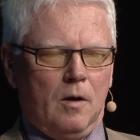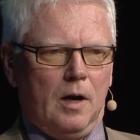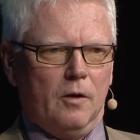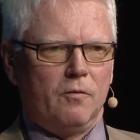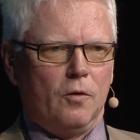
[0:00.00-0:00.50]

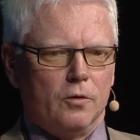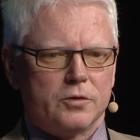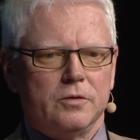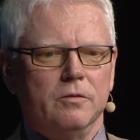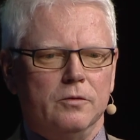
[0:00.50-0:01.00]
And of
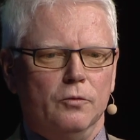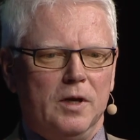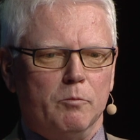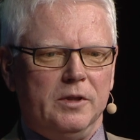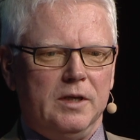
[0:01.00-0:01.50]
course,
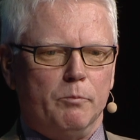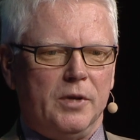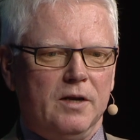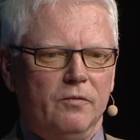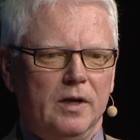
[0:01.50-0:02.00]
doing
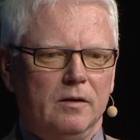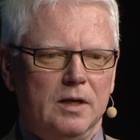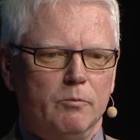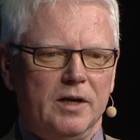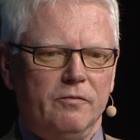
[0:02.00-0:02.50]

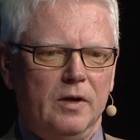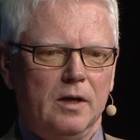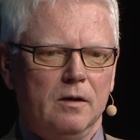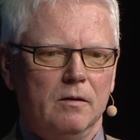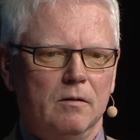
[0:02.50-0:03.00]

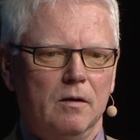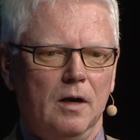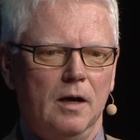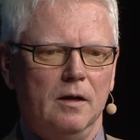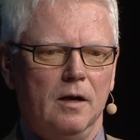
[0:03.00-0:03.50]
debriefing,
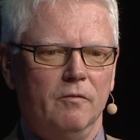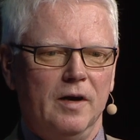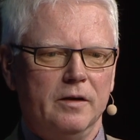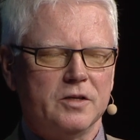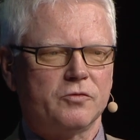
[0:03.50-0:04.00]
and
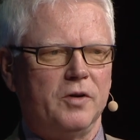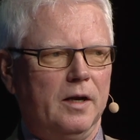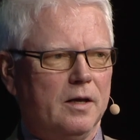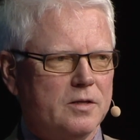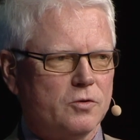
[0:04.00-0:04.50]
awareness
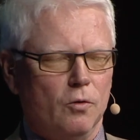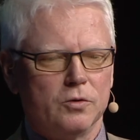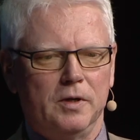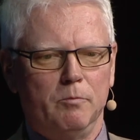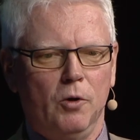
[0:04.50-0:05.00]
training is
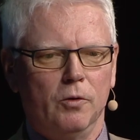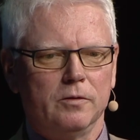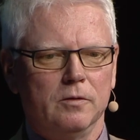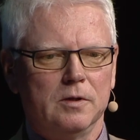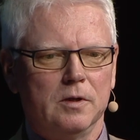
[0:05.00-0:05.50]
also
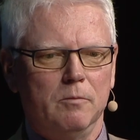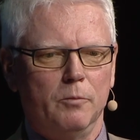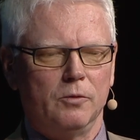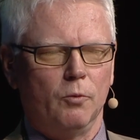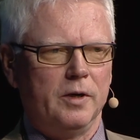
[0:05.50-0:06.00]
important,
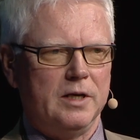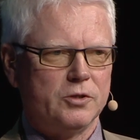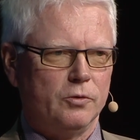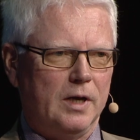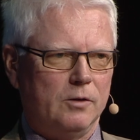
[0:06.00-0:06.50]
but one
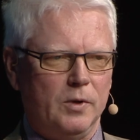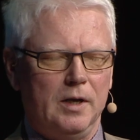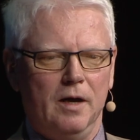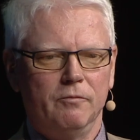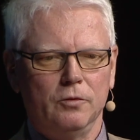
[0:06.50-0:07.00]
issue that we
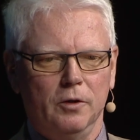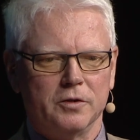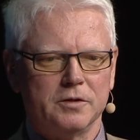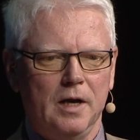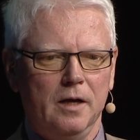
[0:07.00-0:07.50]
have to
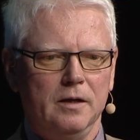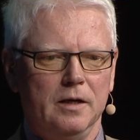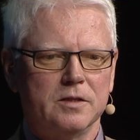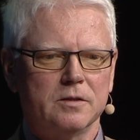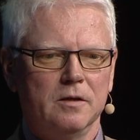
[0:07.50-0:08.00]
understand
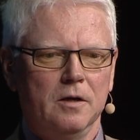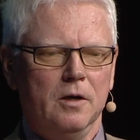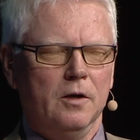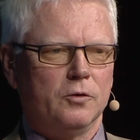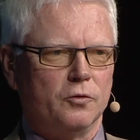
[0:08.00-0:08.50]
is
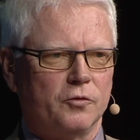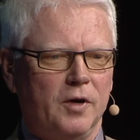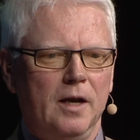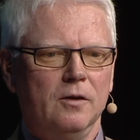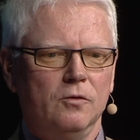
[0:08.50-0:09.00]
to
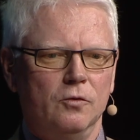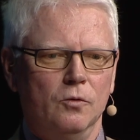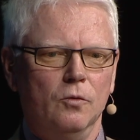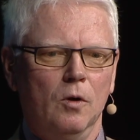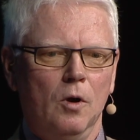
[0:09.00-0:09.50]
train
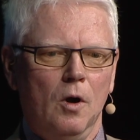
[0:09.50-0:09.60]
to